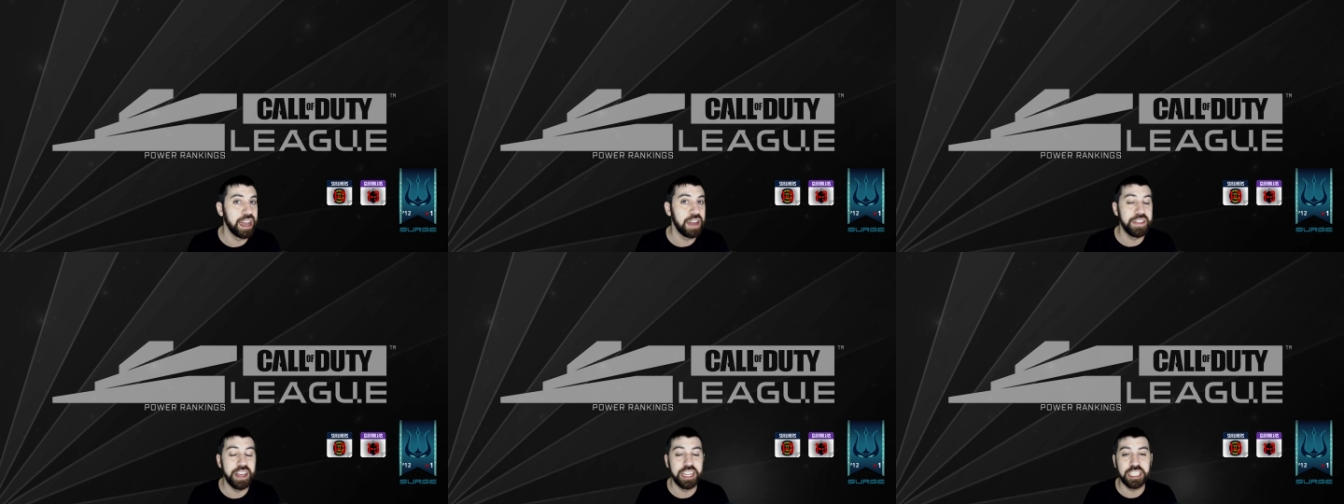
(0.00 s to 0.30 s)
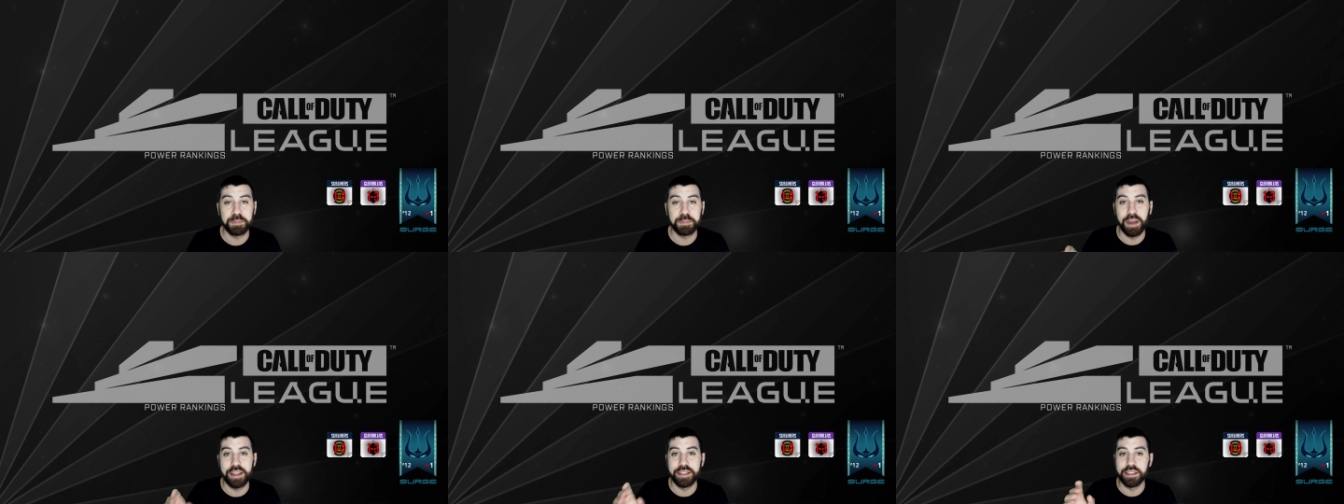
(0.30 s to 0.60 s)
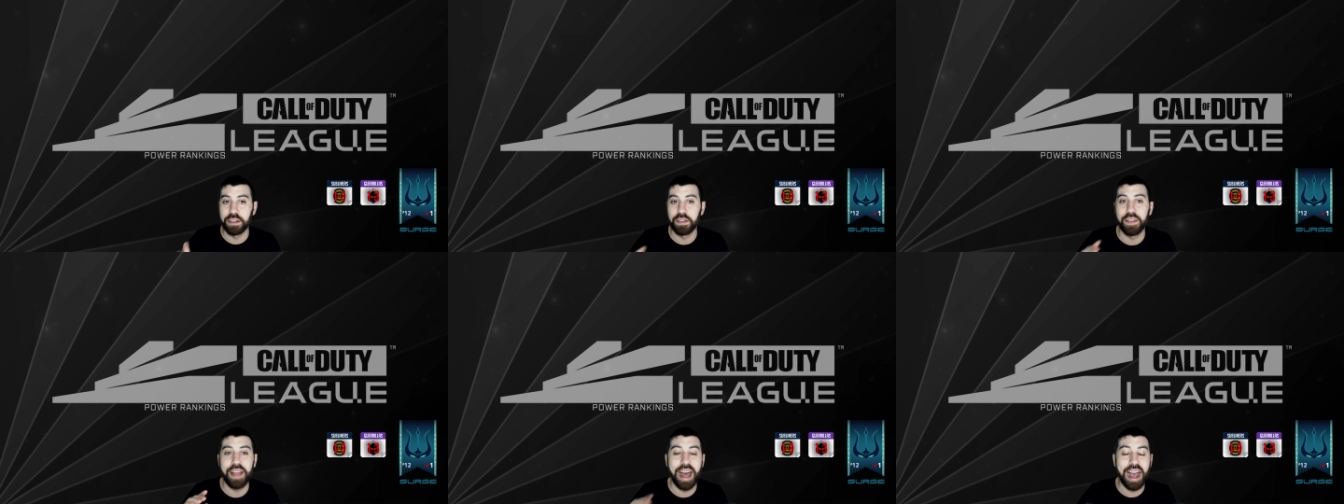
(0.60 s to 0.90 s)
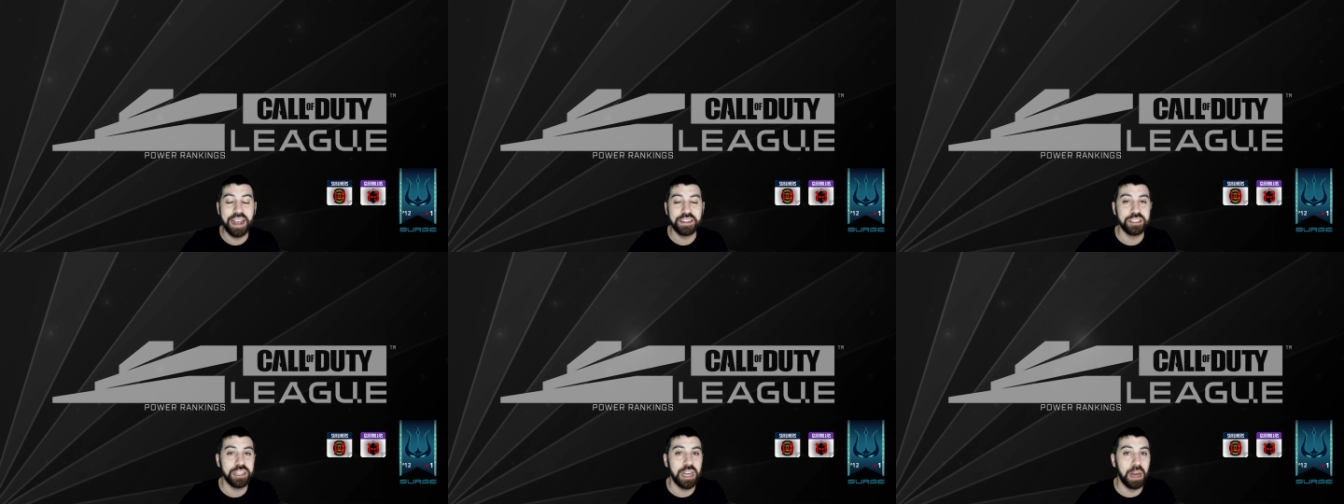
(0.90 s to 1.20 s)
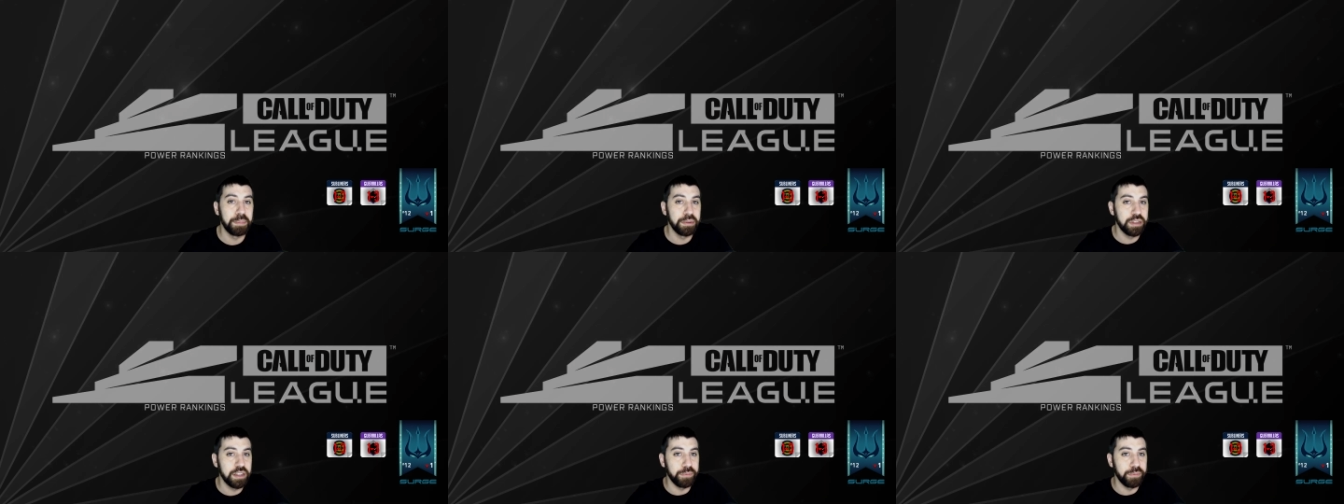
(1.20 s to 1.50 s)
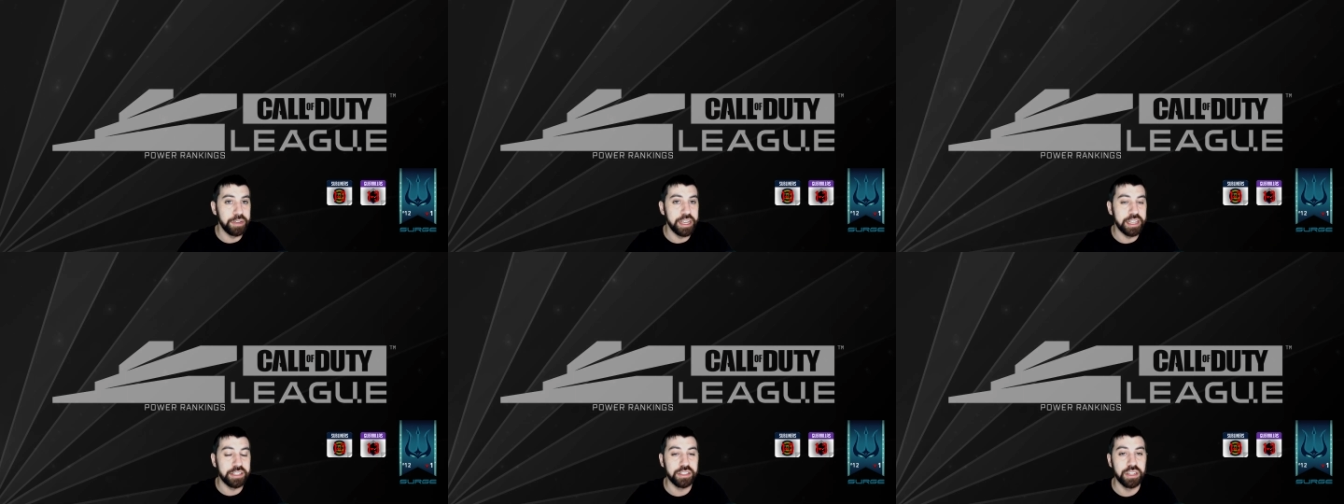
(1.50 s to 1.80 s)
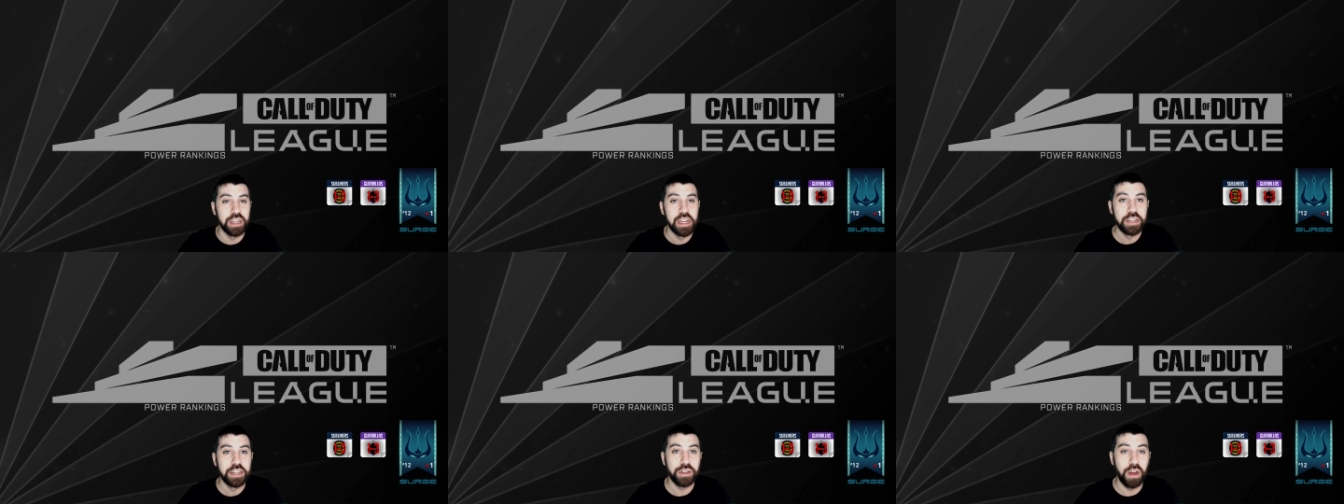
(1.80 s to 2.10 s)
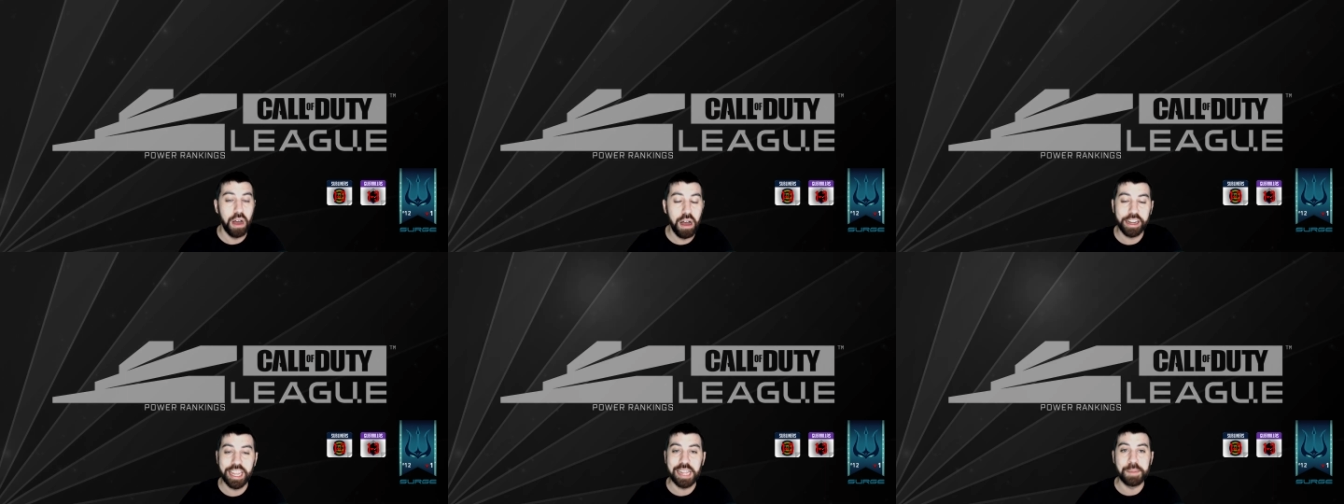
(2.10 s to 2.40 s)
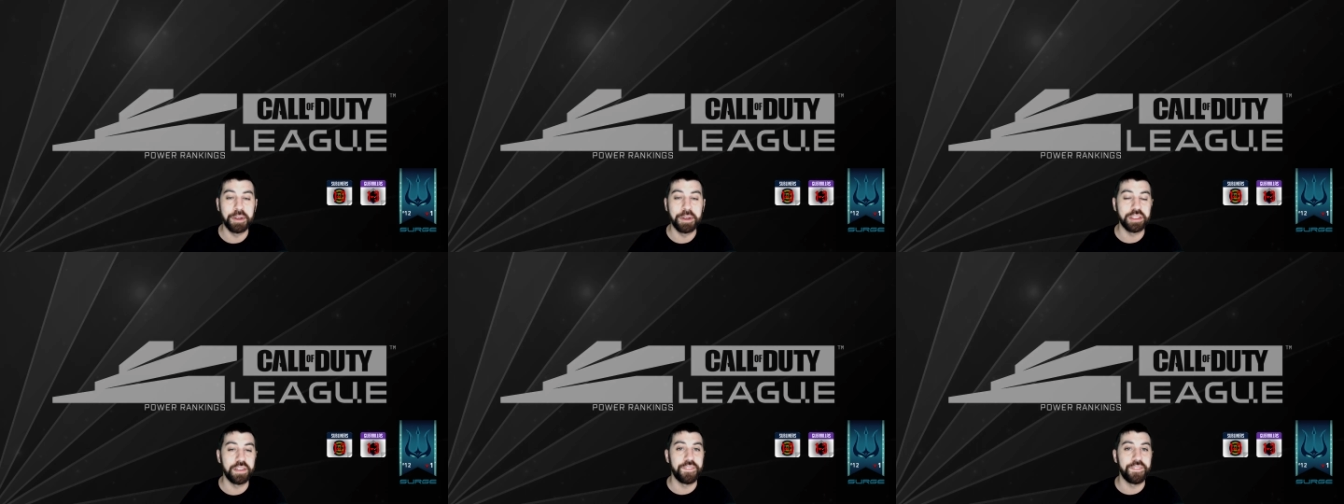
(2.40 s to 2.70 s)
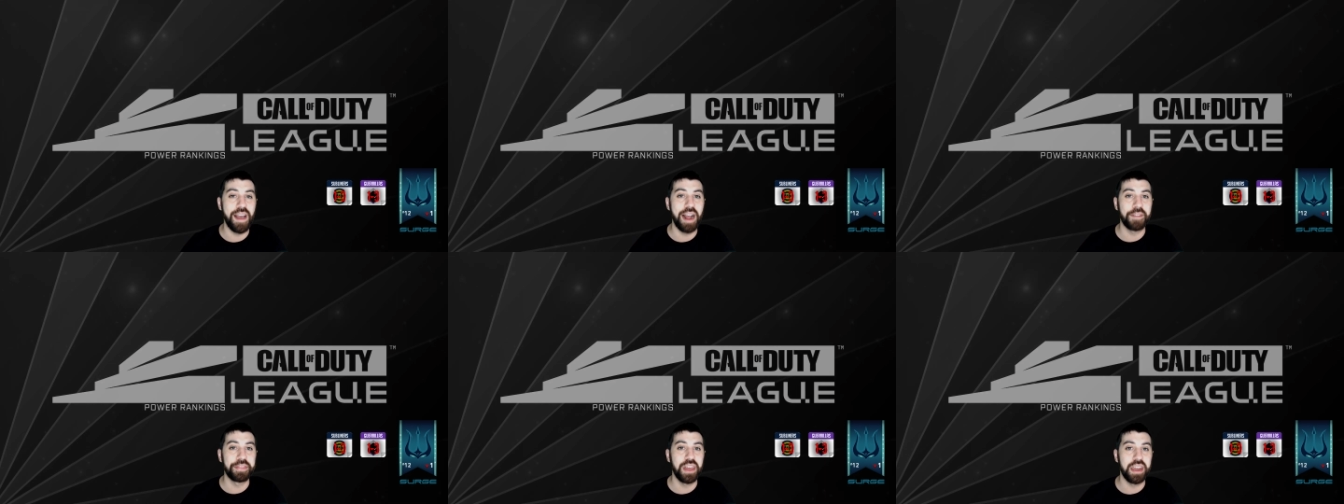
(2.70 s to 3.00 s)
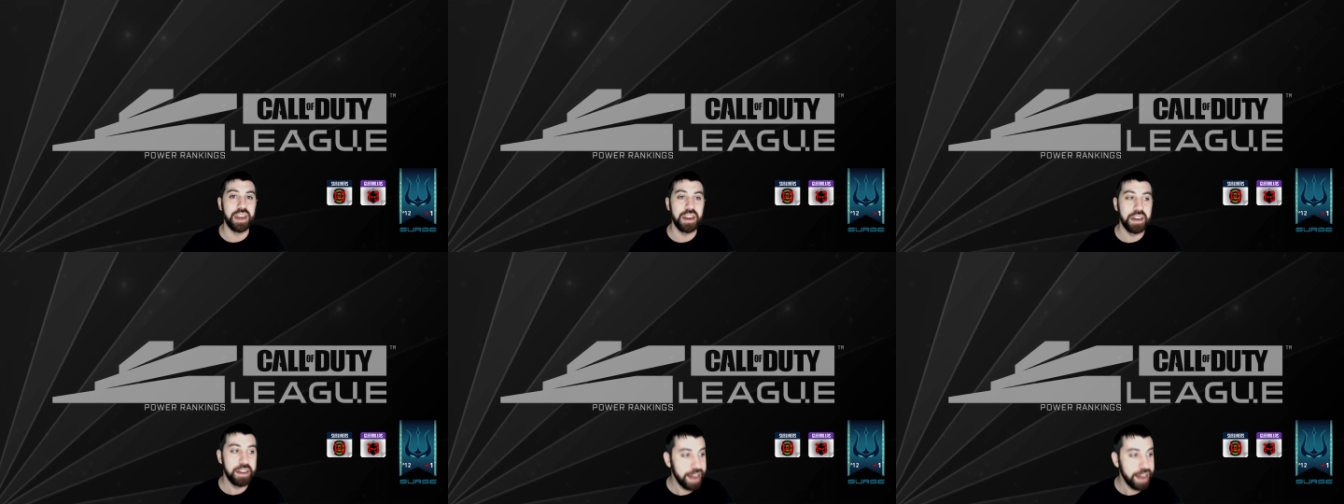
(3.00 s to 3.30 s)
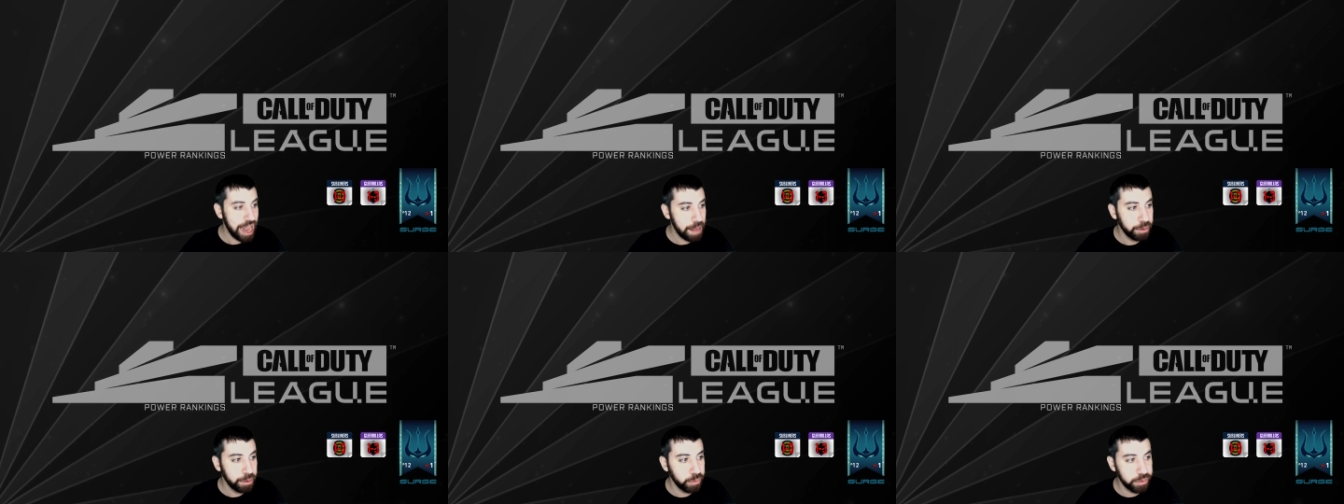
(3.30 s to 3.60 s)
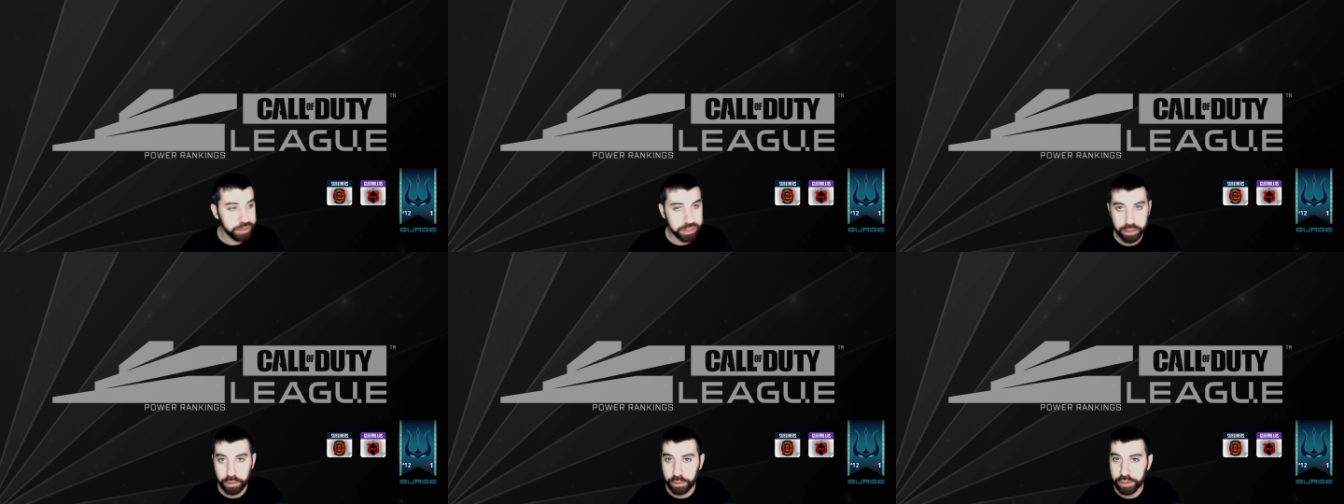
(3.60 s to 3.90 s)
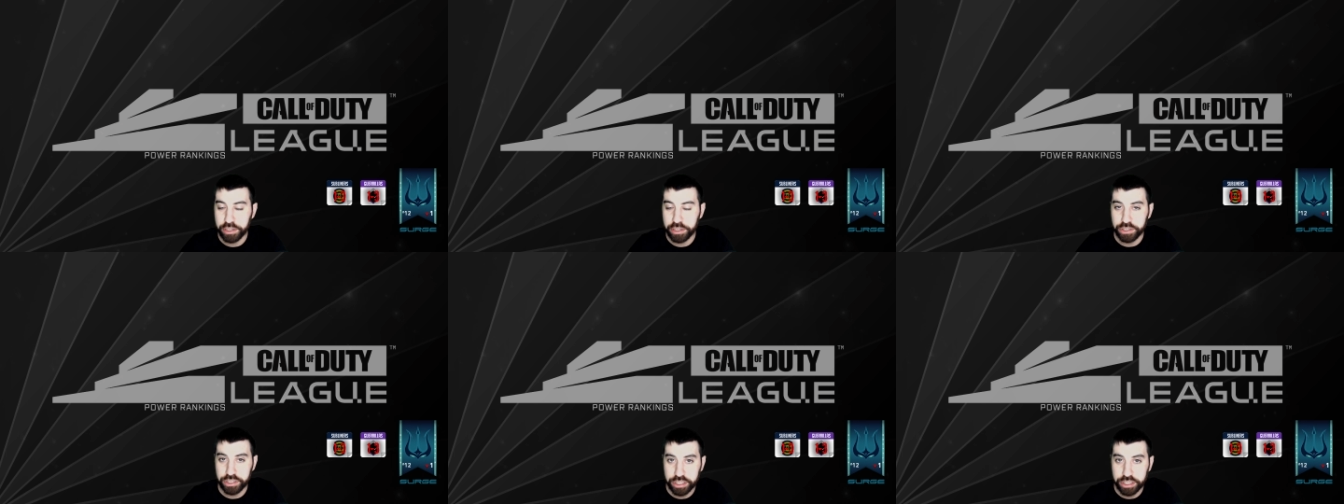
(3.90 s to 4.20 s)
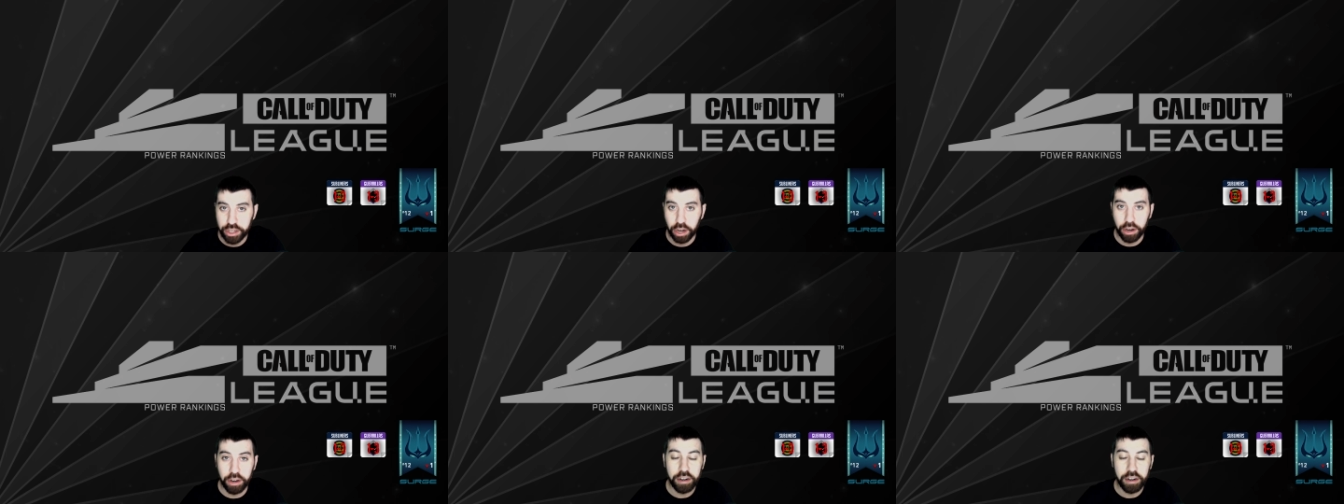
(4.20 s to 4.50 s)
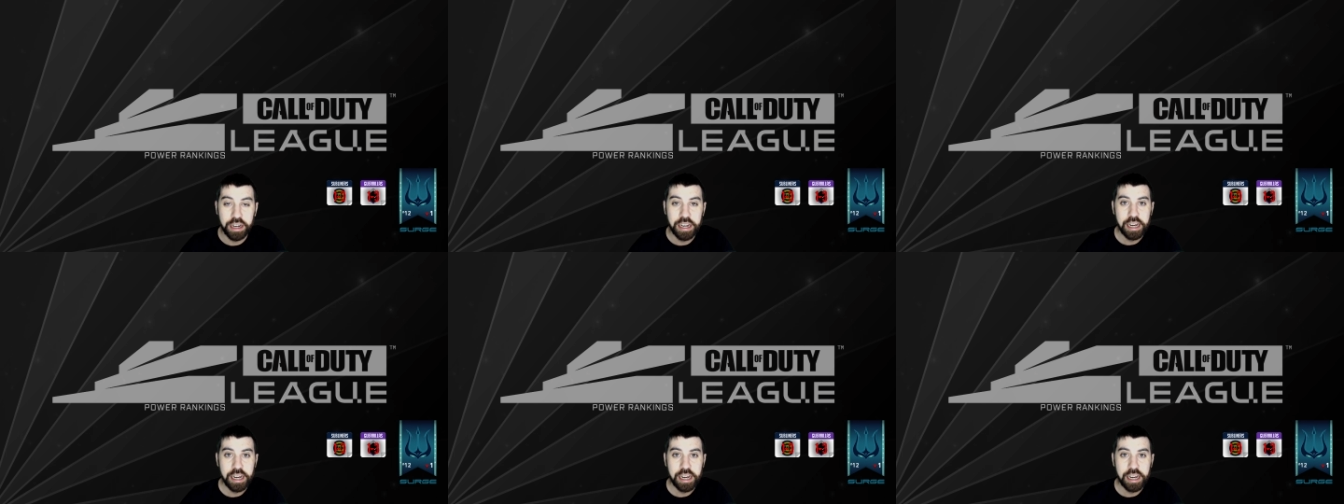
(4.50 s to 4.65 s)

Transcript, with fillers: They spent the last couple of weeks talking about the fact that Enable was going to start,